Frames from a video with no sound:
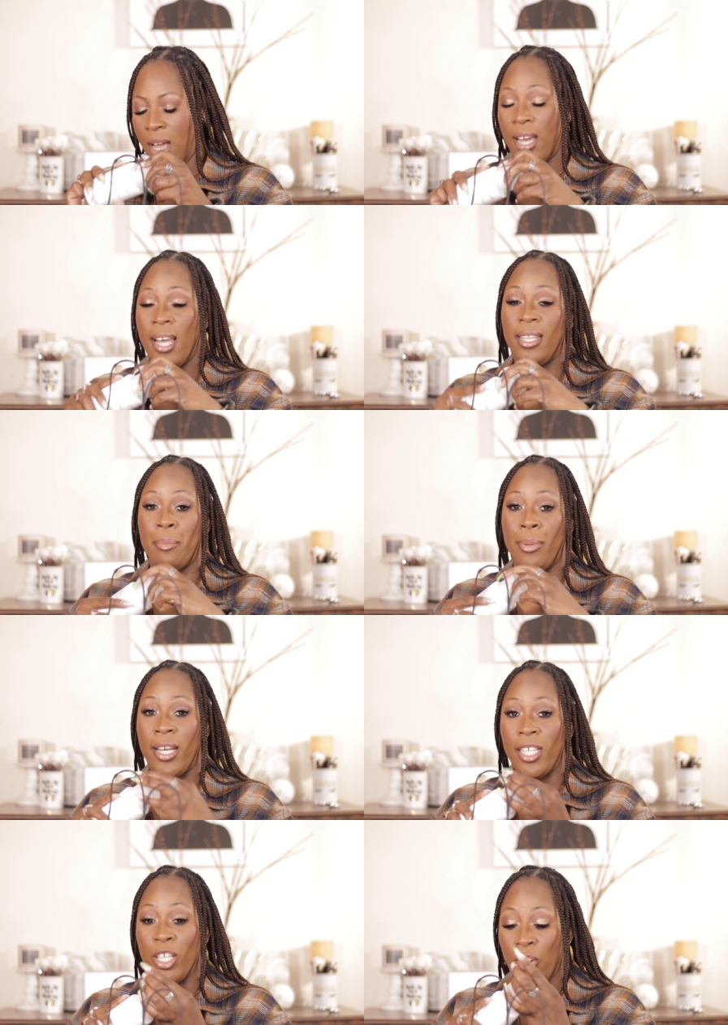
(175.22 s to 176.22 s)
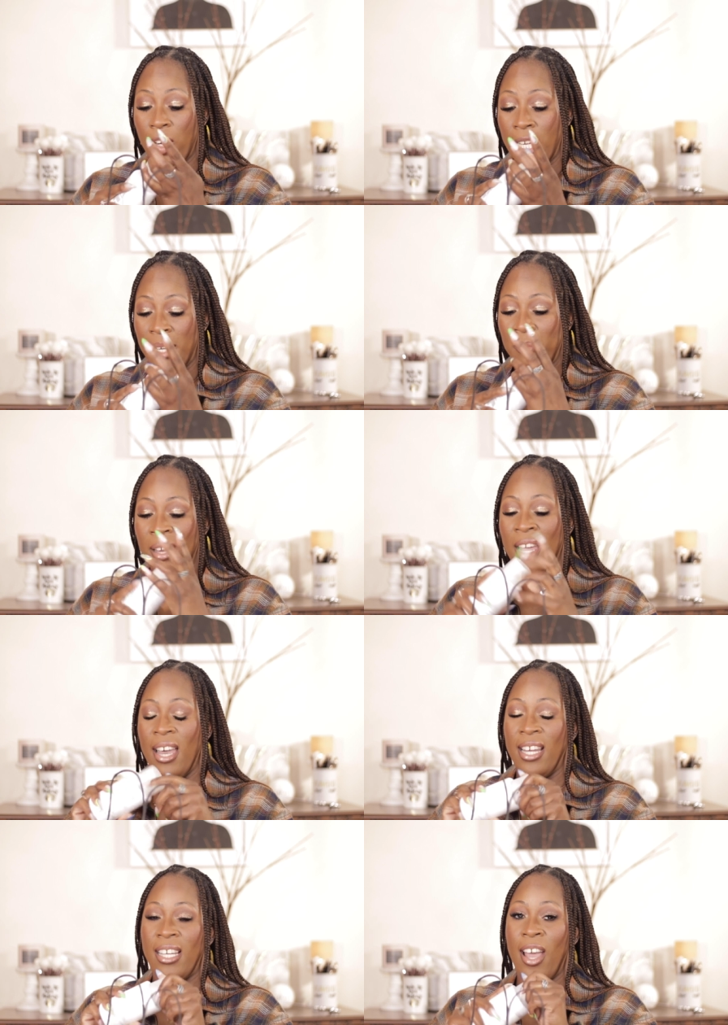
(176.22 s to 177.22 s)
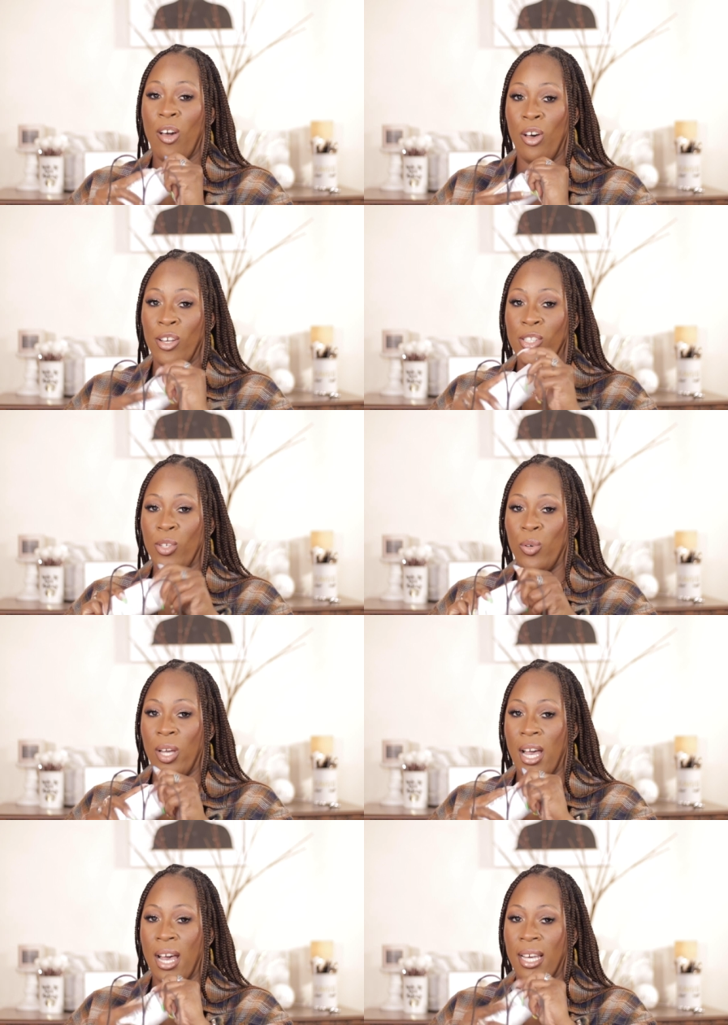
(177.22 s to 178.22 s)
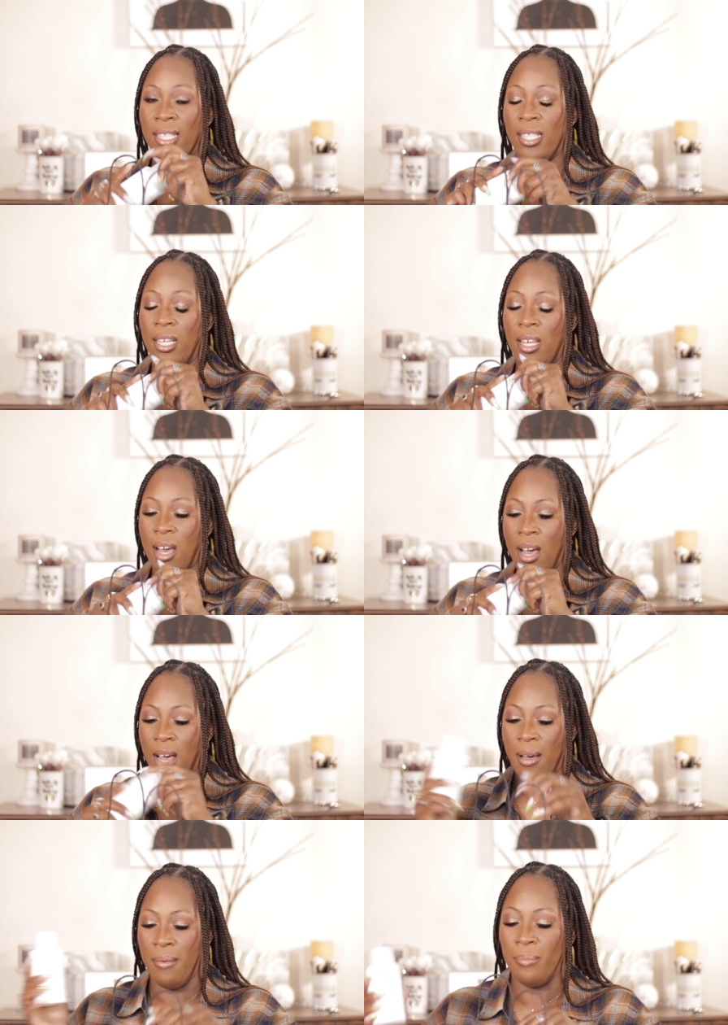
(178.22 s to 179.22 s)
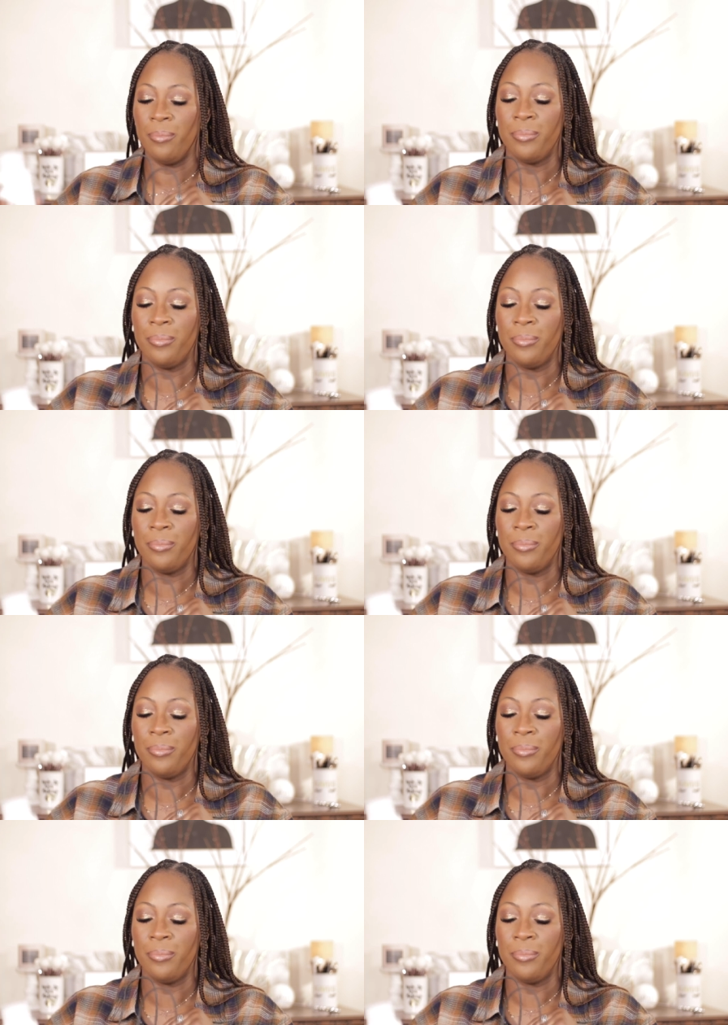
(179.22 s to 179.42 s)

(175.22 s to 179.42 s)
I got the body cream, and I also got um,